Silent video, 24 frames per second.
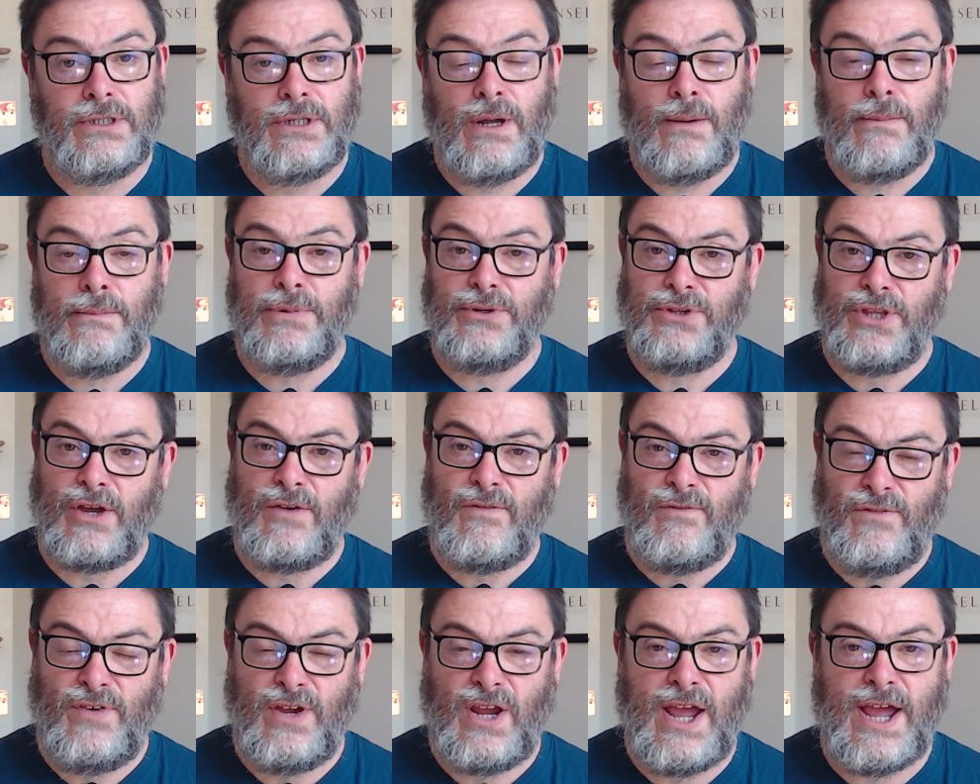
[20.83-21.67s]
But
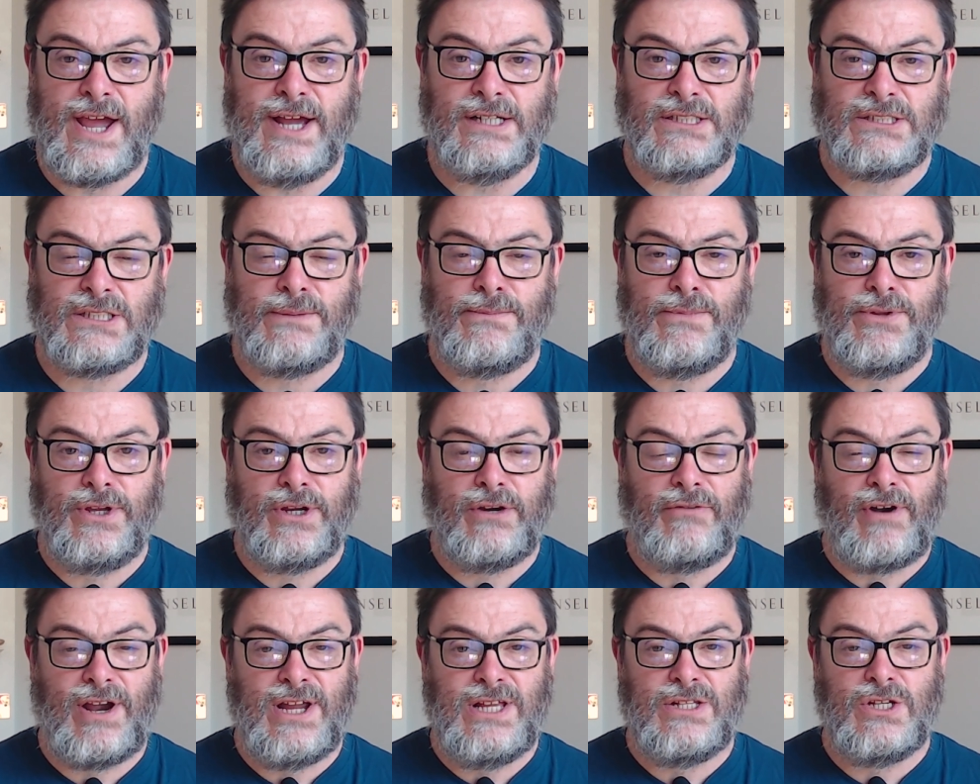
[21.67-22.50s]
don't forget, some of the
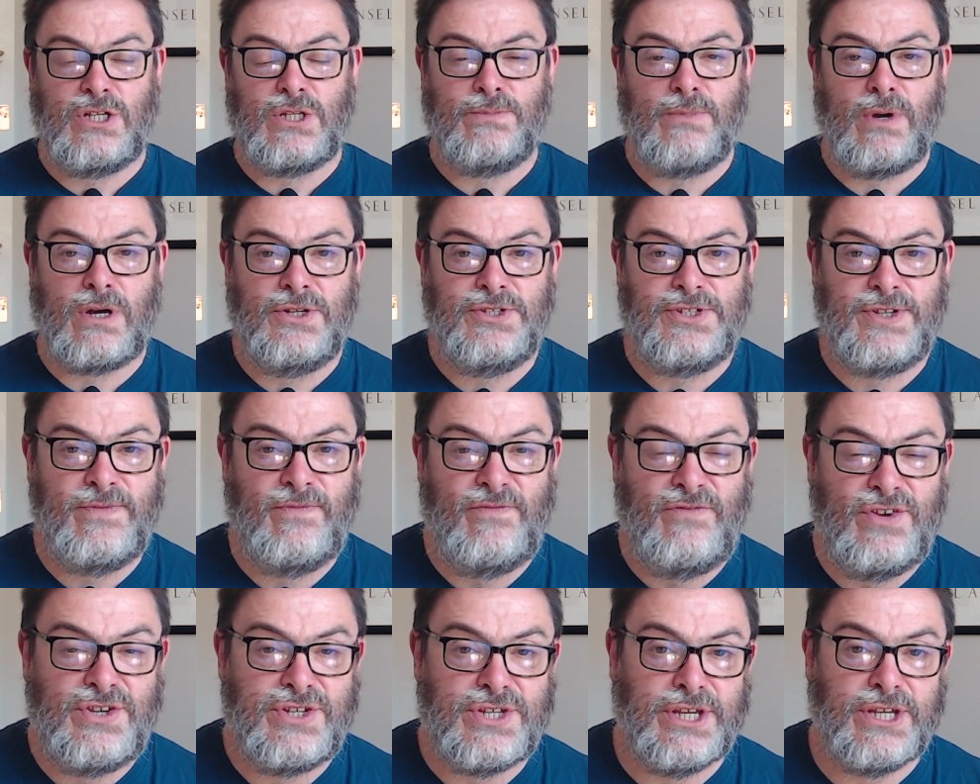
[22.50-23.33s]
greatest minds in
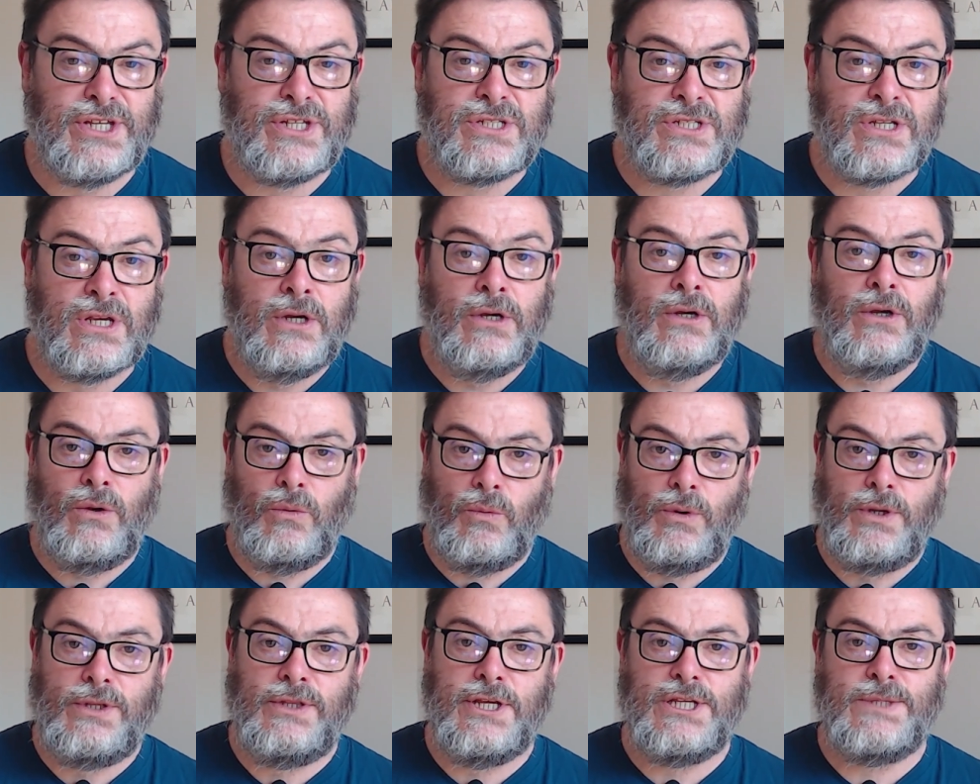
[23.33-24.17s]
physics,
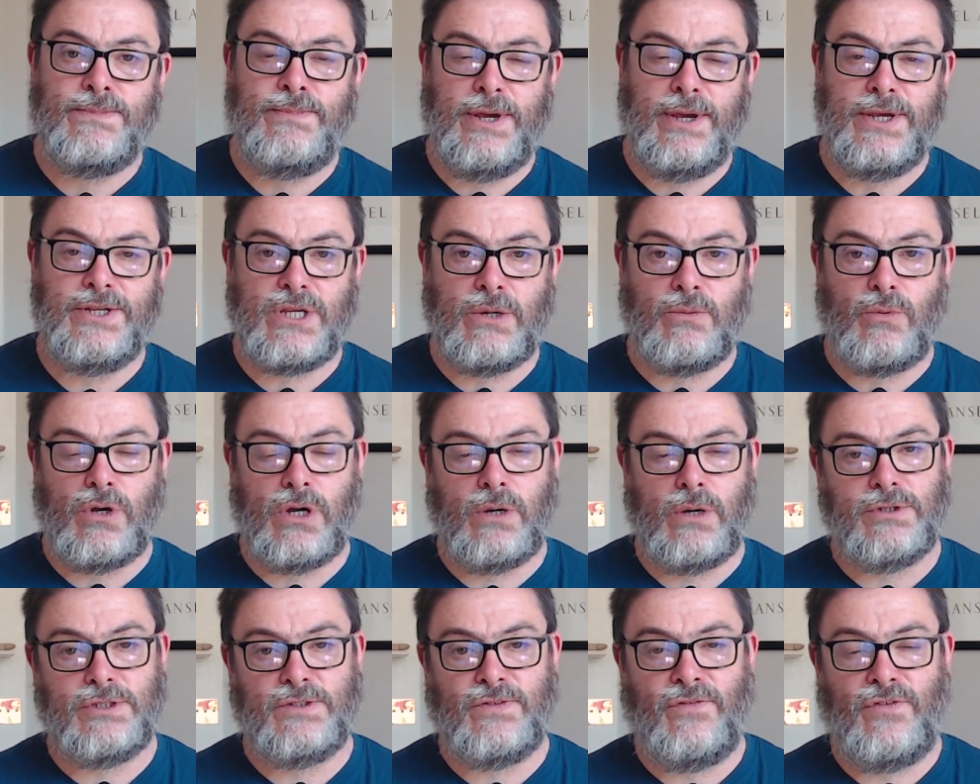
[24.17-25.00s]
when this piece of work
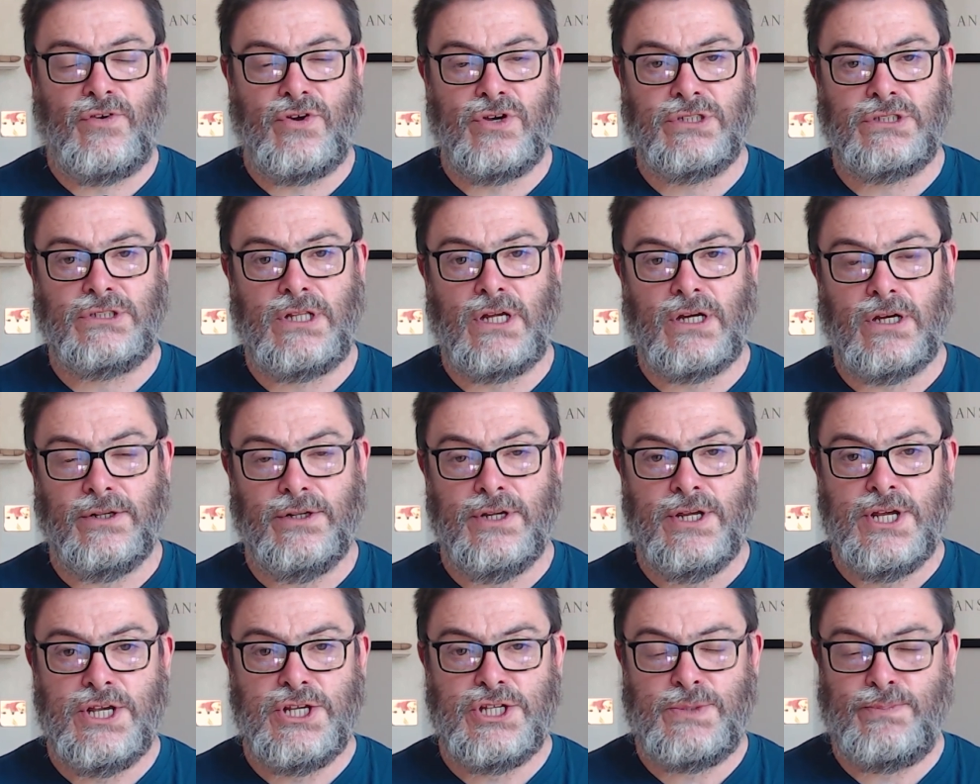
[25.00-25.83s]
was first done,
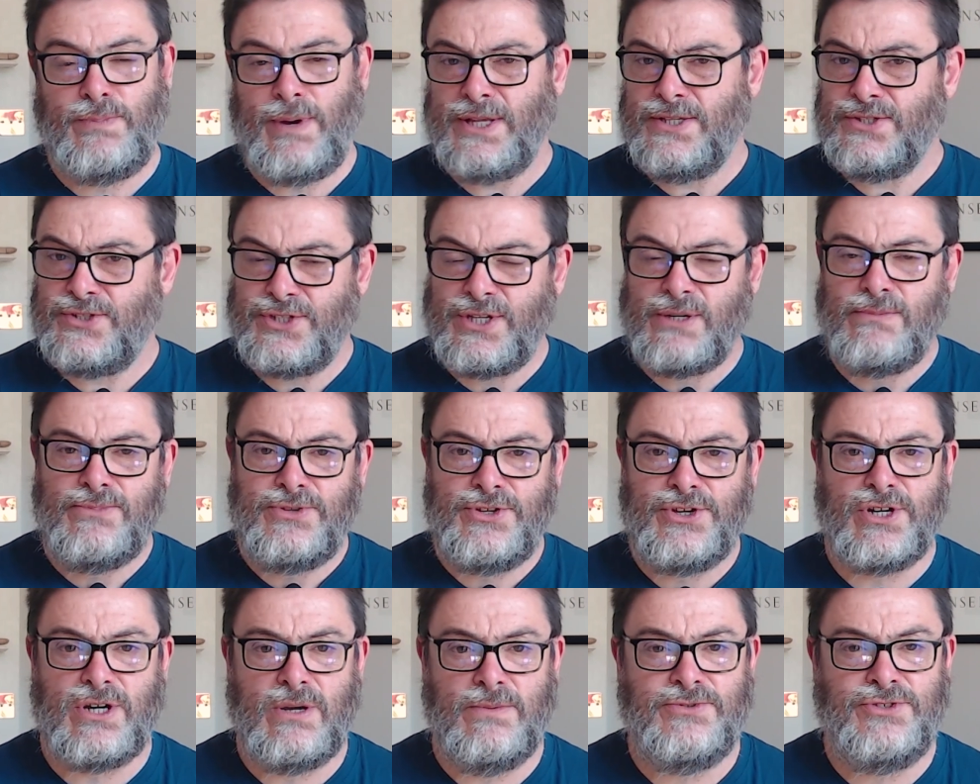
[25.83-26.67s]
spent some
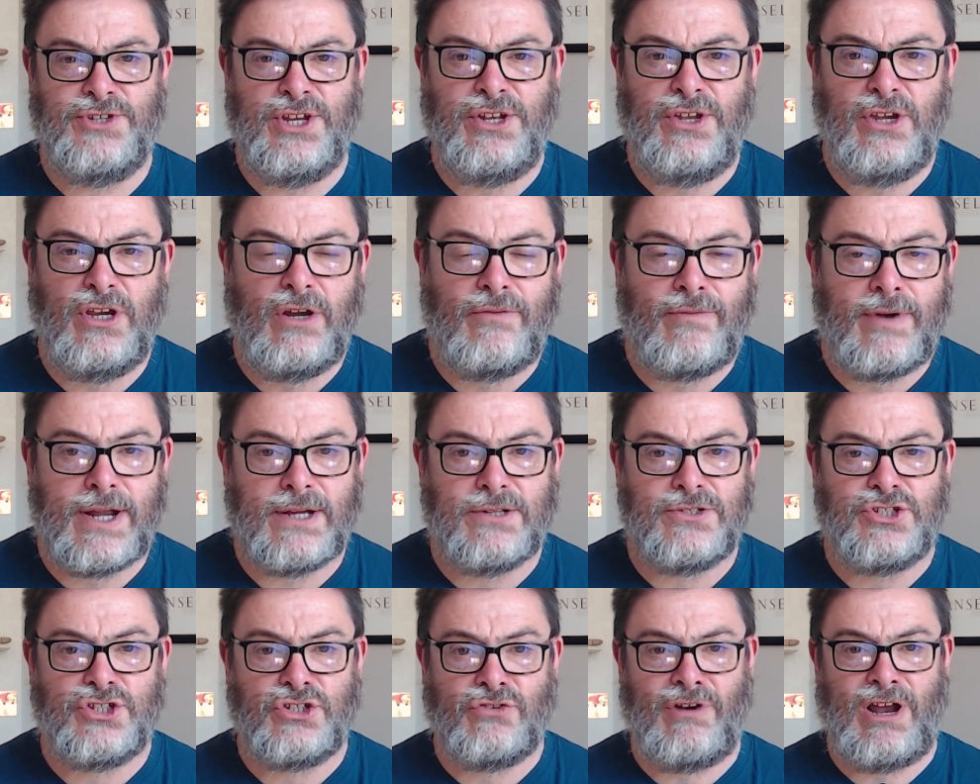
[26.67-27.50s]
time sitting around
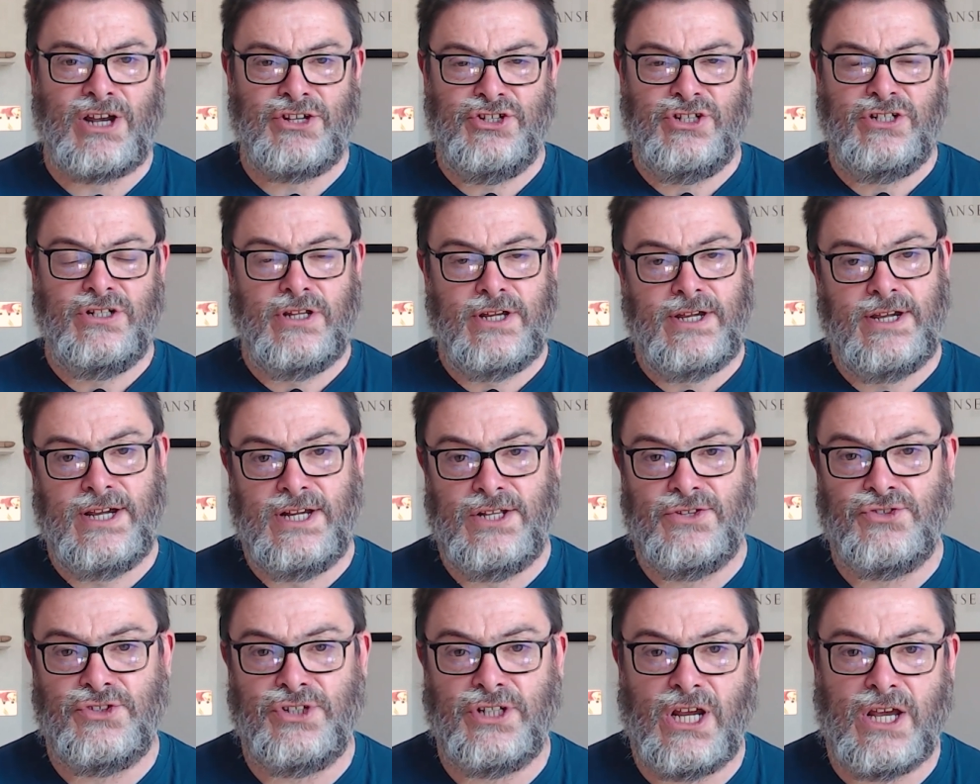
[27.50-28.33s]
scratching their
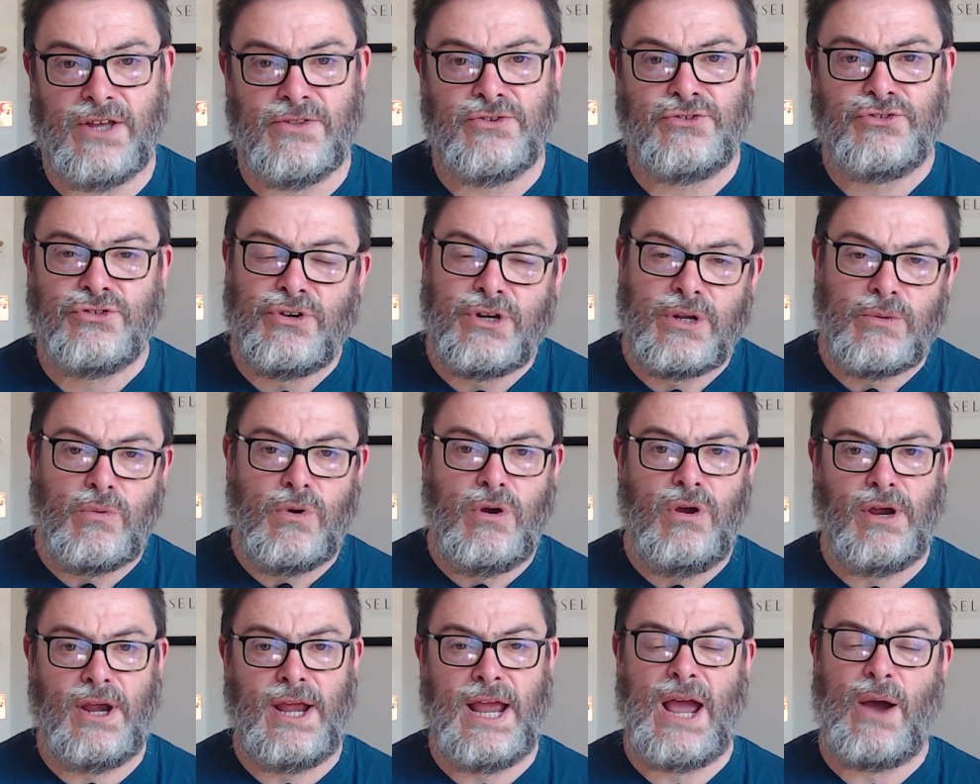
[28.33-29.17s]
heads together trying to
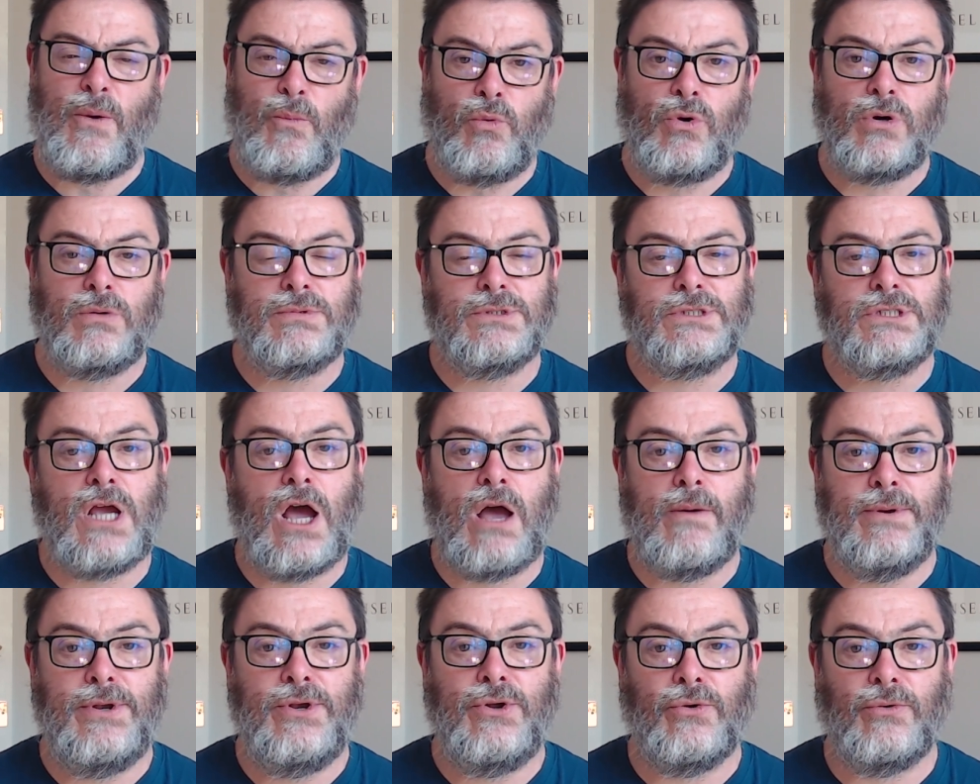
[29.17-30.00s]
work out what was
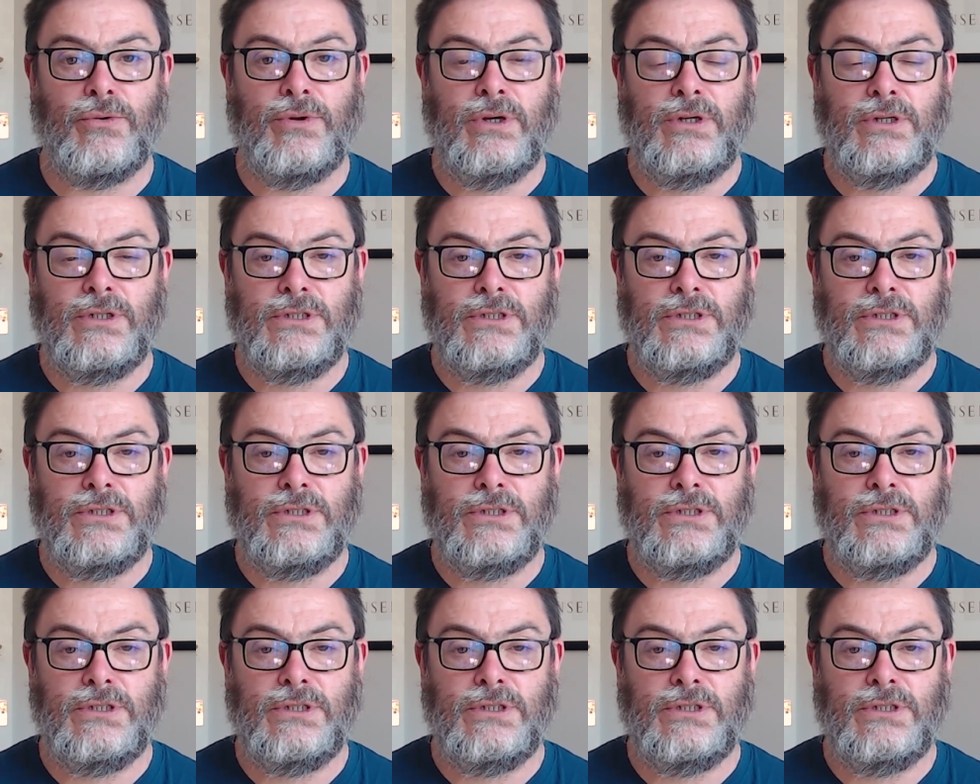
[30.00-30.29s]
going on.